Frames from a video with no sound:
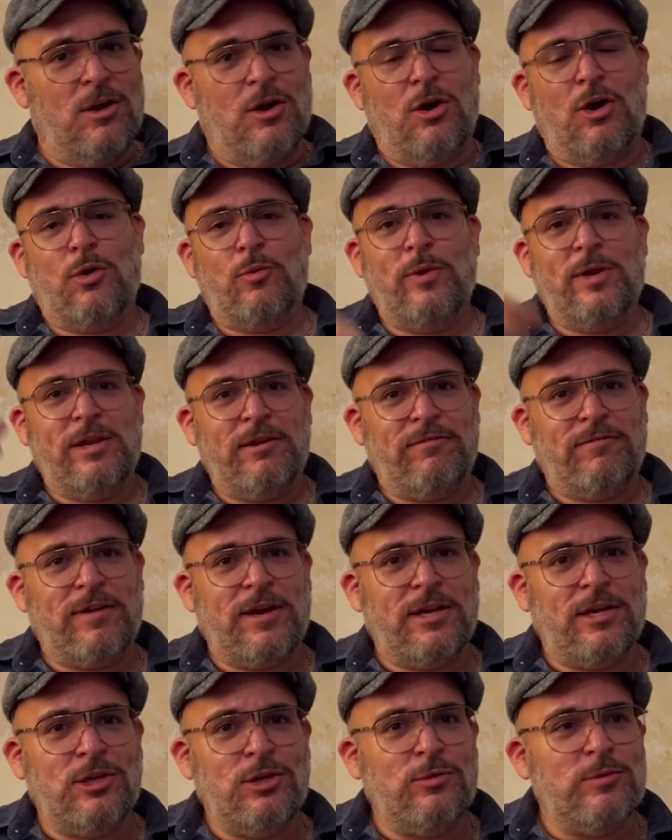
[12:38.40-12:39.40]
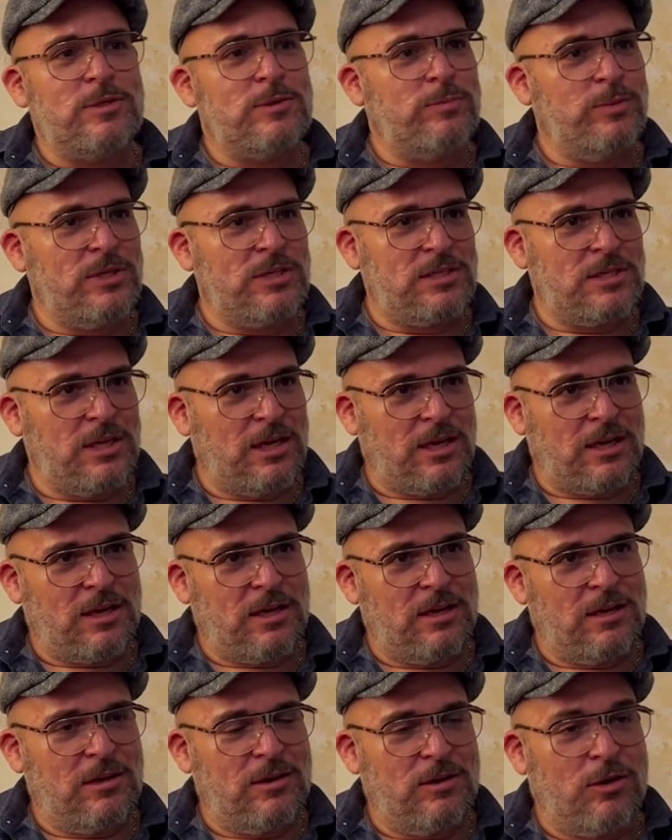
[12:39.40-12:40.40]
or will they find a USB
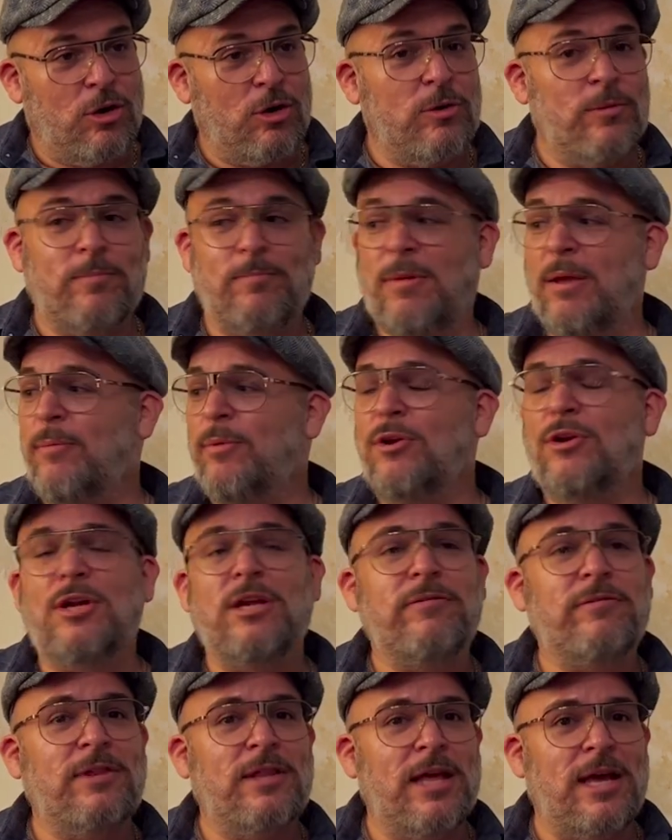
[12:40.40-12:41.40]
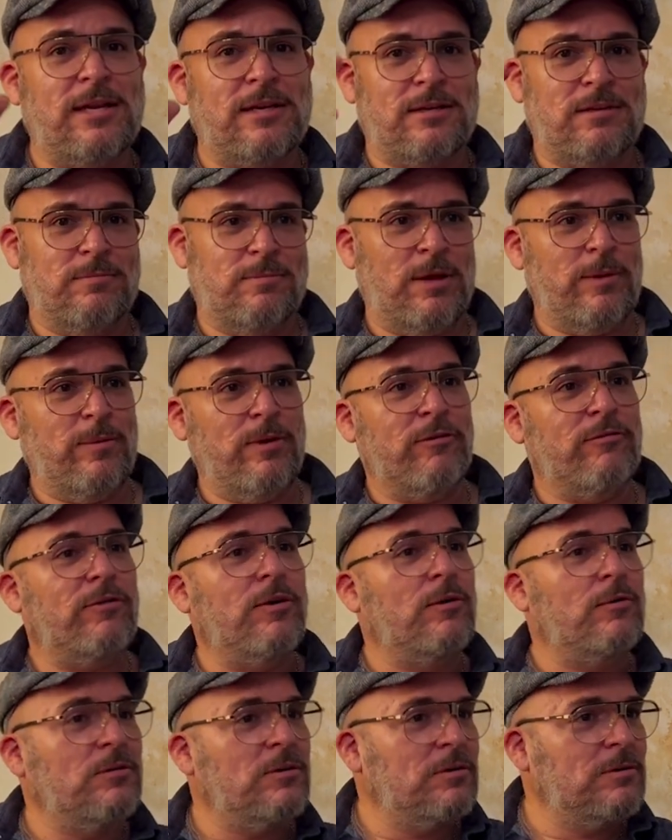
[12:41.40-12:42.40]
stick, or maybe not even that, maybe a
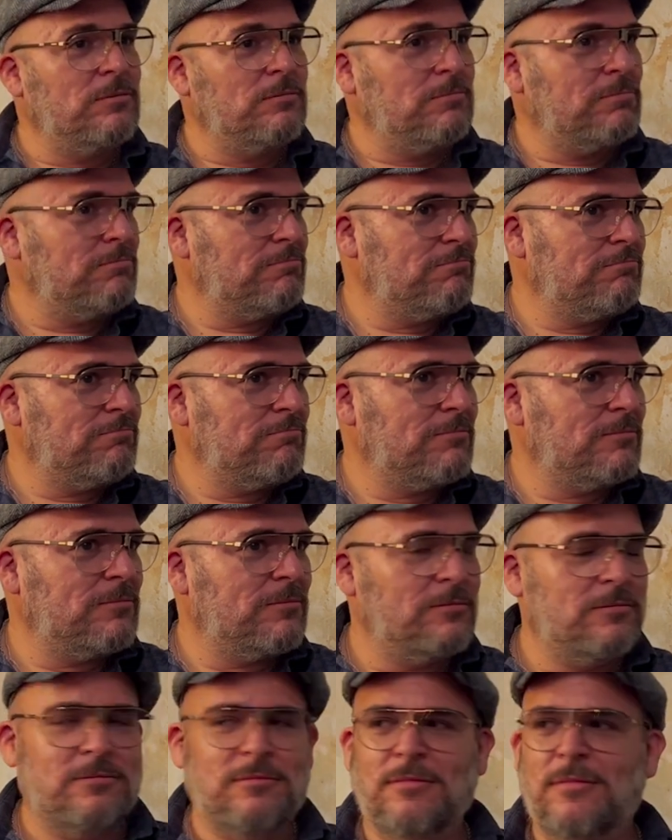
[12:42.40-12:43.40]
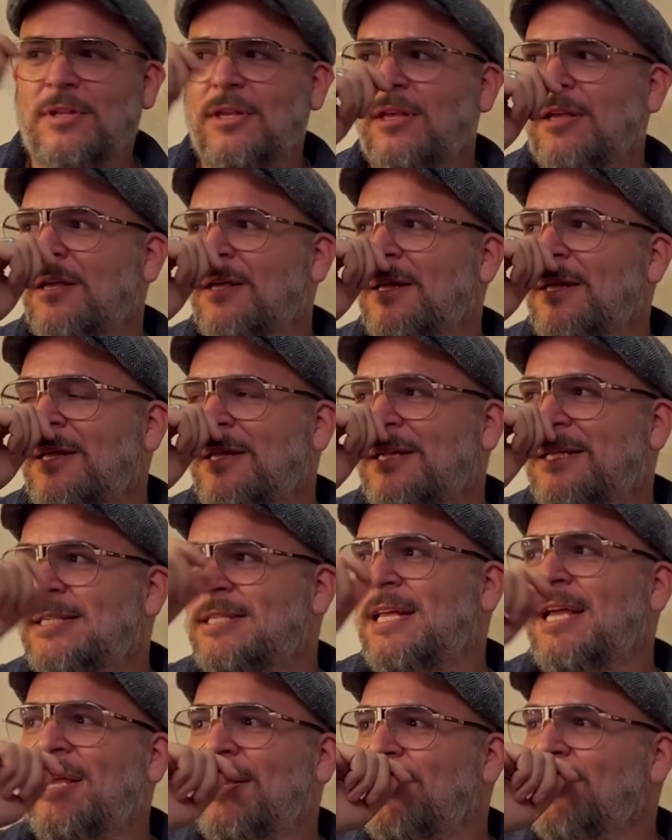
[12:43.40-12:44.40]
phone? Mm. The
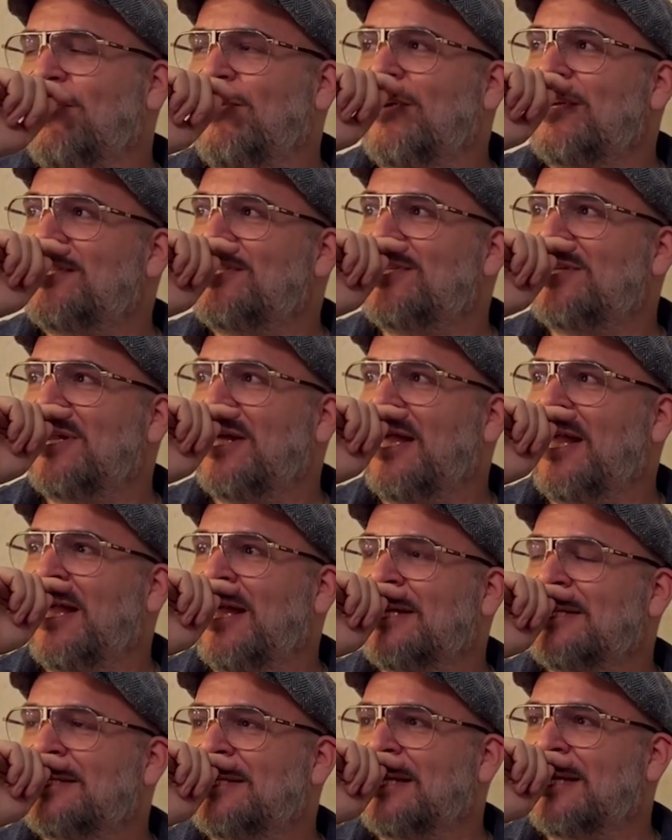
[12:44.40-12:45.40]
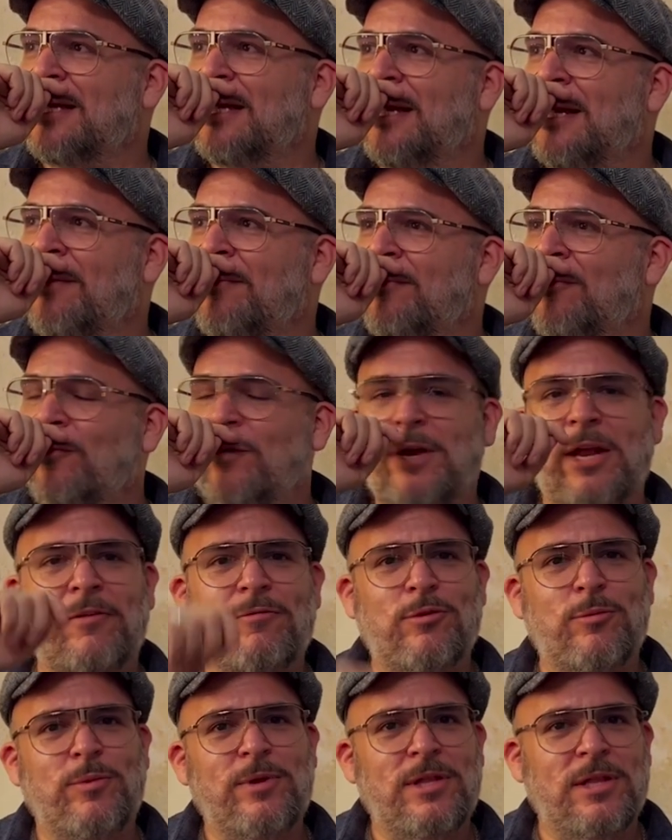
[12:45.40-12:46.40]
second question I ask, when have
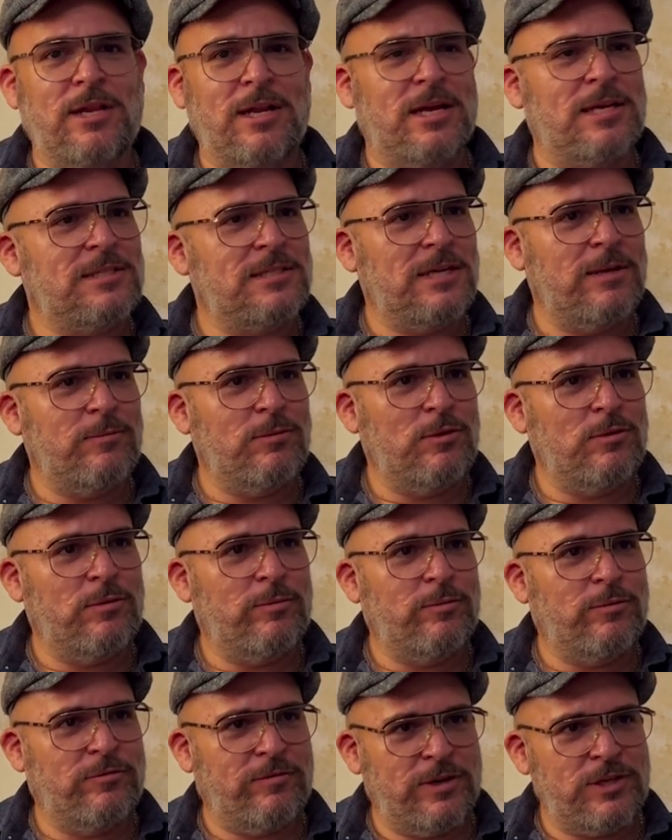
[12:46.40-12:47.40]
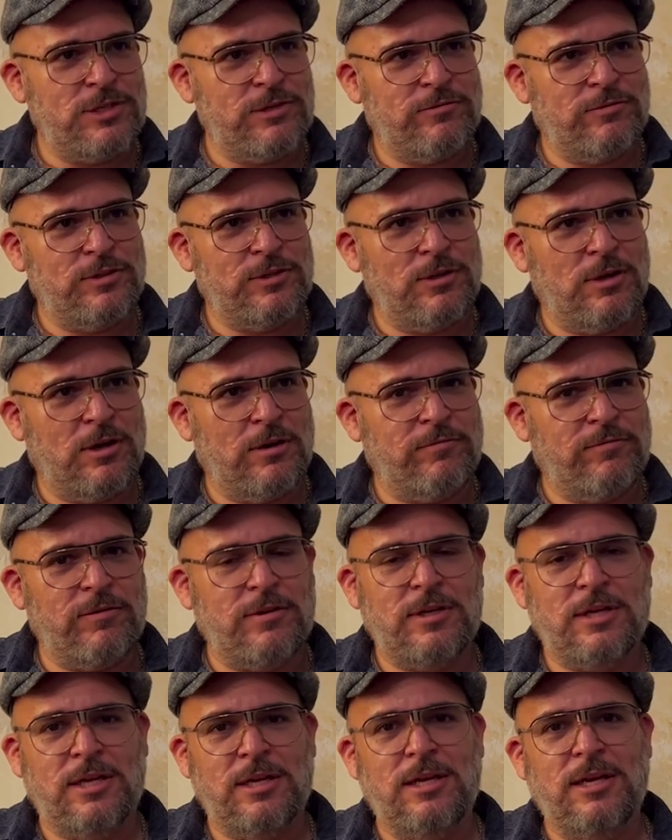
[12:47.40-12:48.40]
you been the last time to a professional photographer?
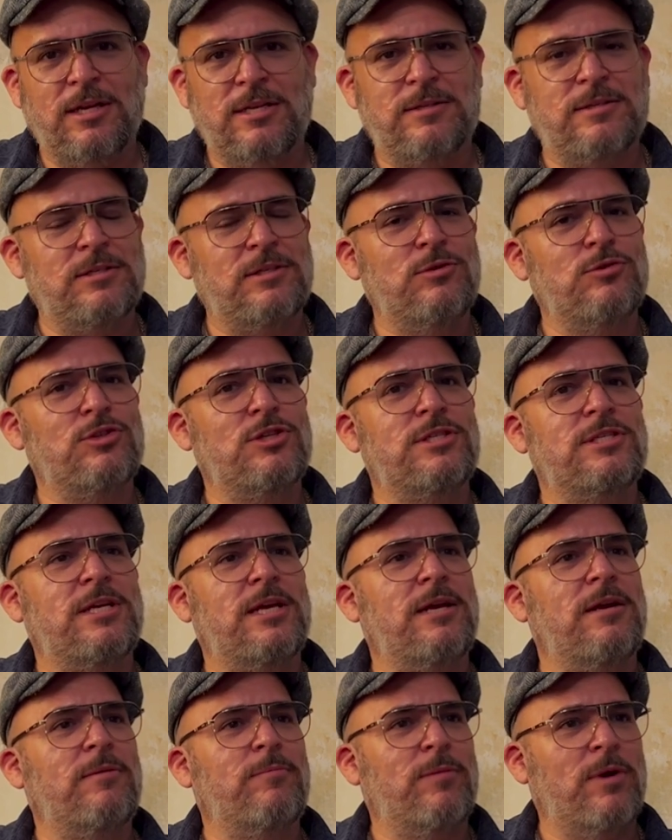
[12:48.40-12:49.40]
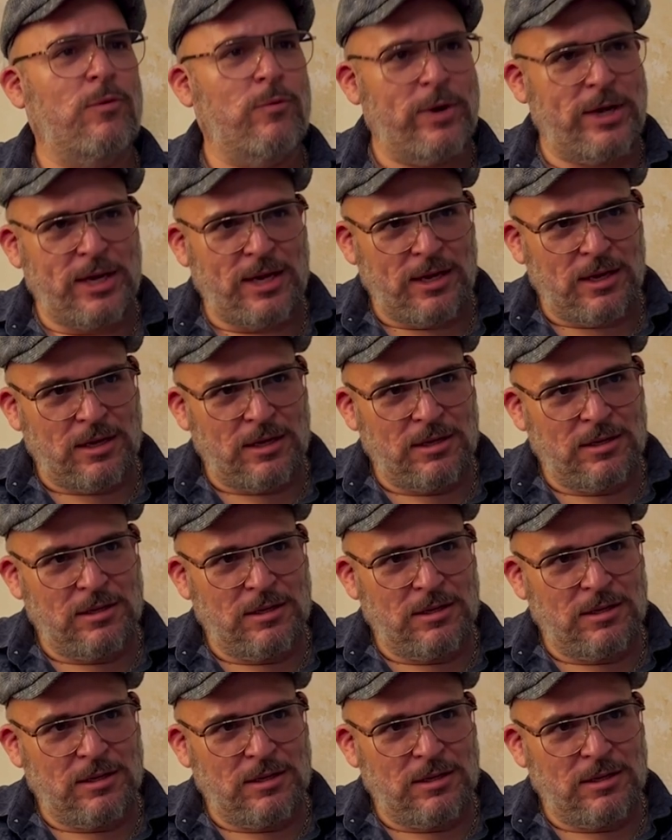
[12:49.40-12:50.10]
And then they usually say, at my wedding.